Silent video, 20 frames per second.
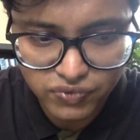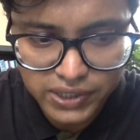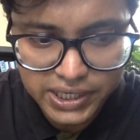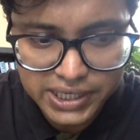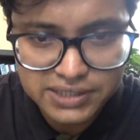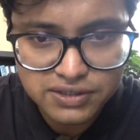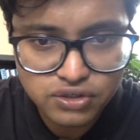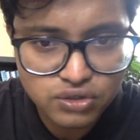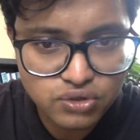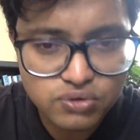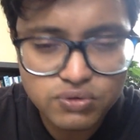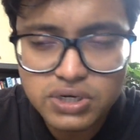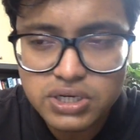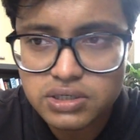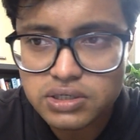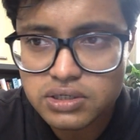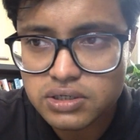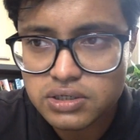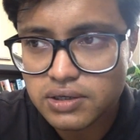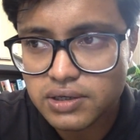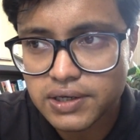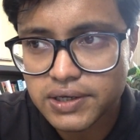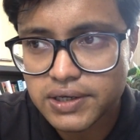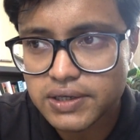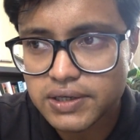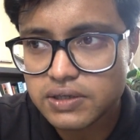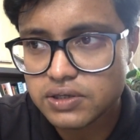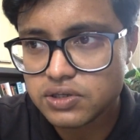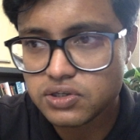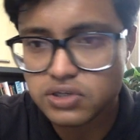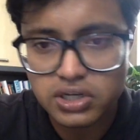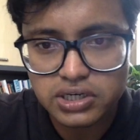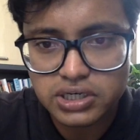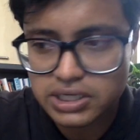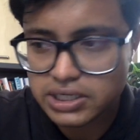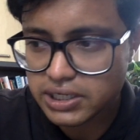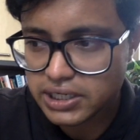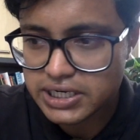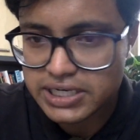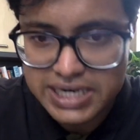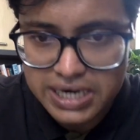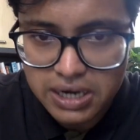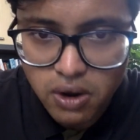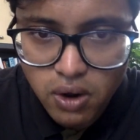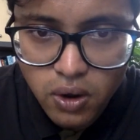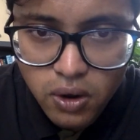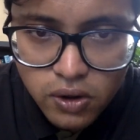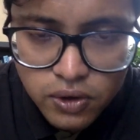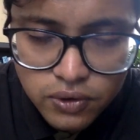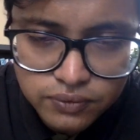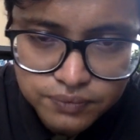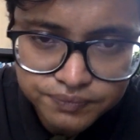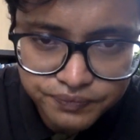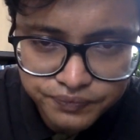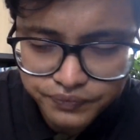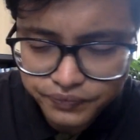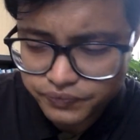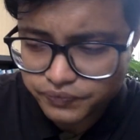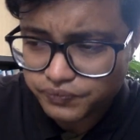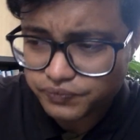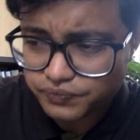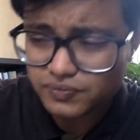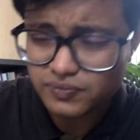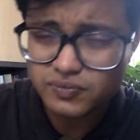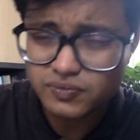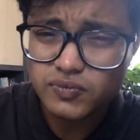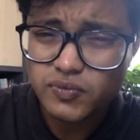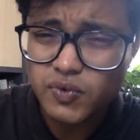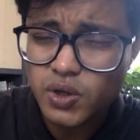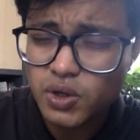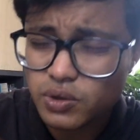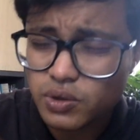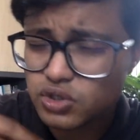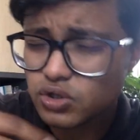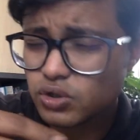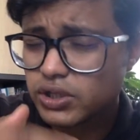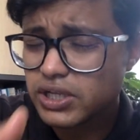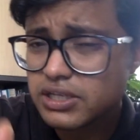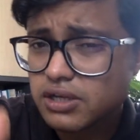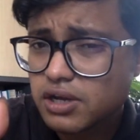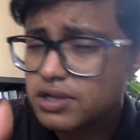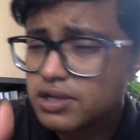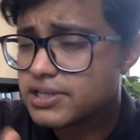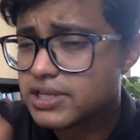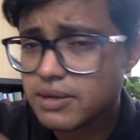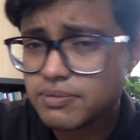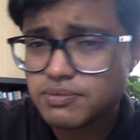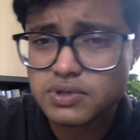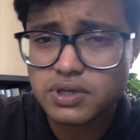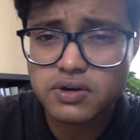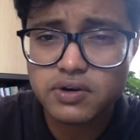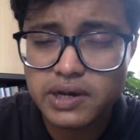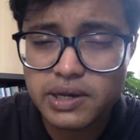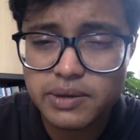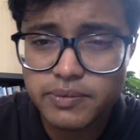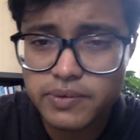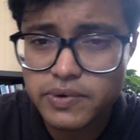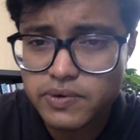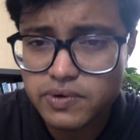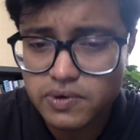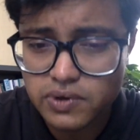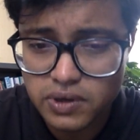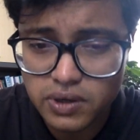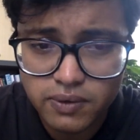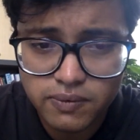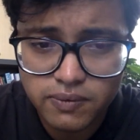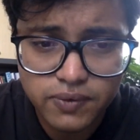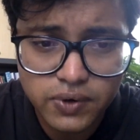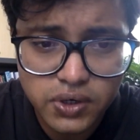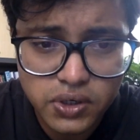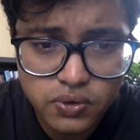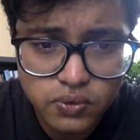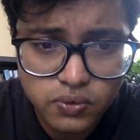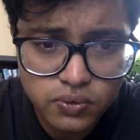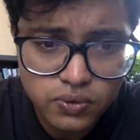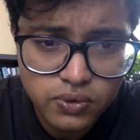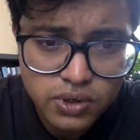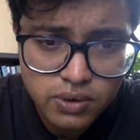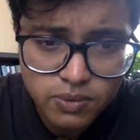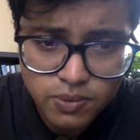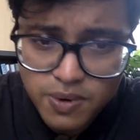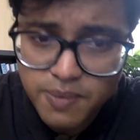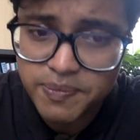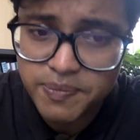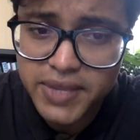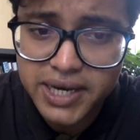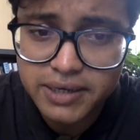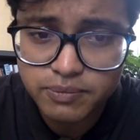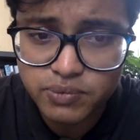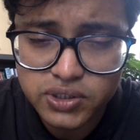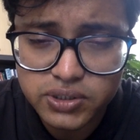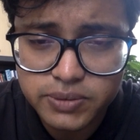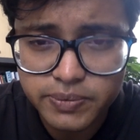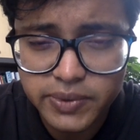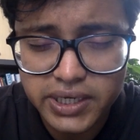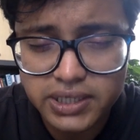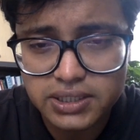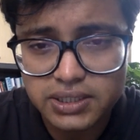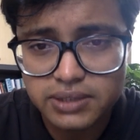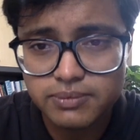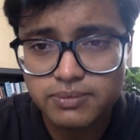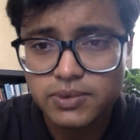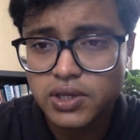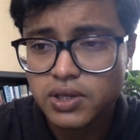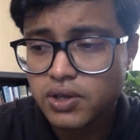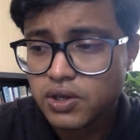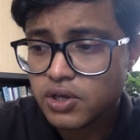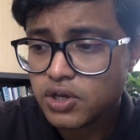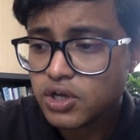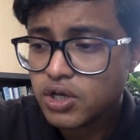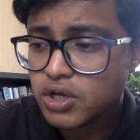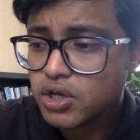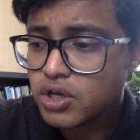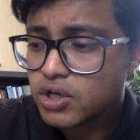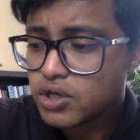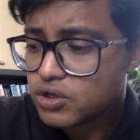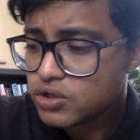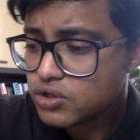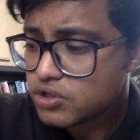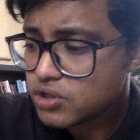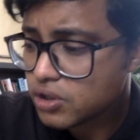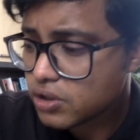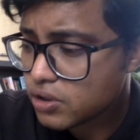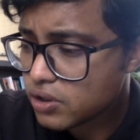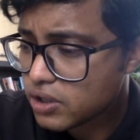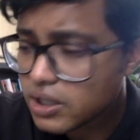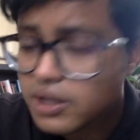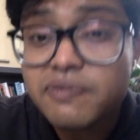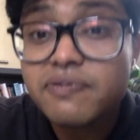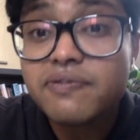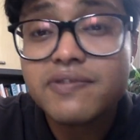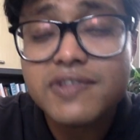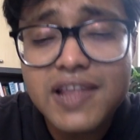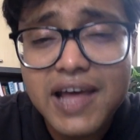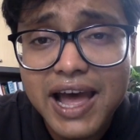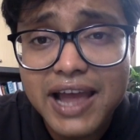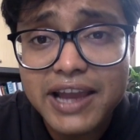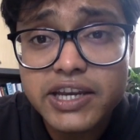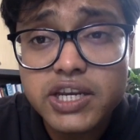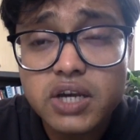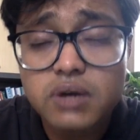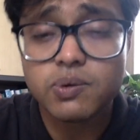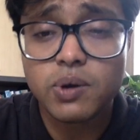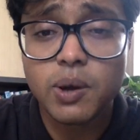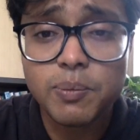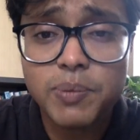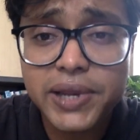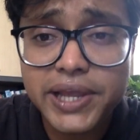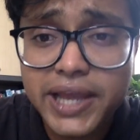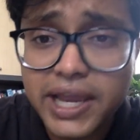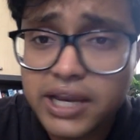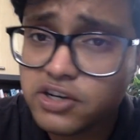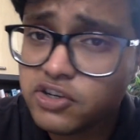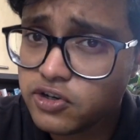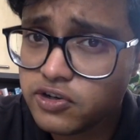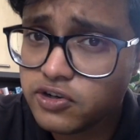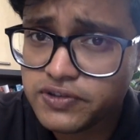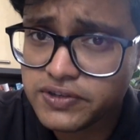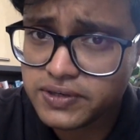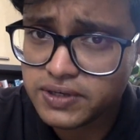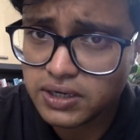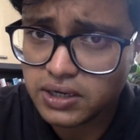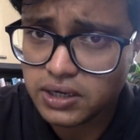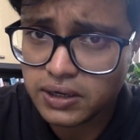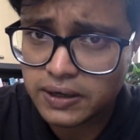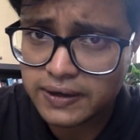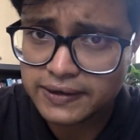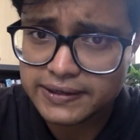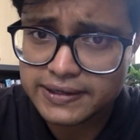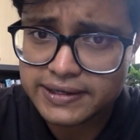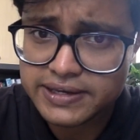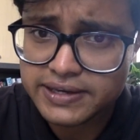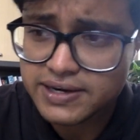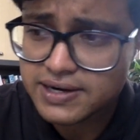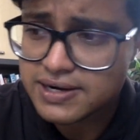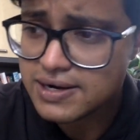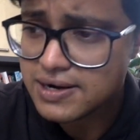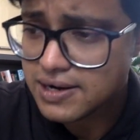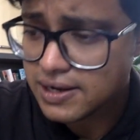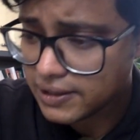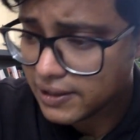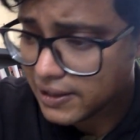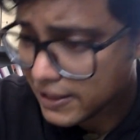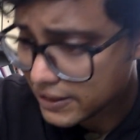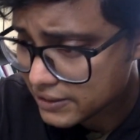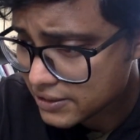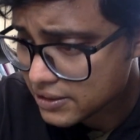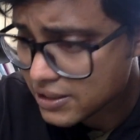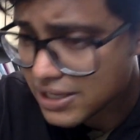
as students studying Indian law. So these concepts are relevant for you from that perspective. So if the idea of obligations are clear, let's